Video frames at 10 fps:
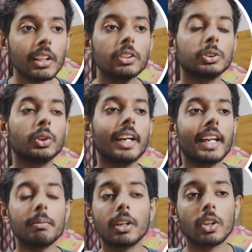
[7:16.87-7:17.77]
So I
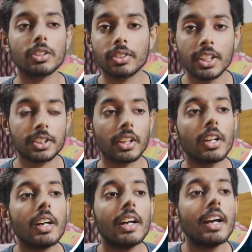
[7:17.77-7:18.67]
came across Ranger,
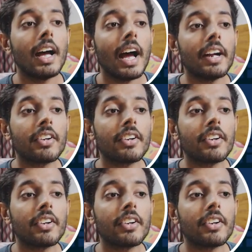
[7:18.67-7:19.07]
and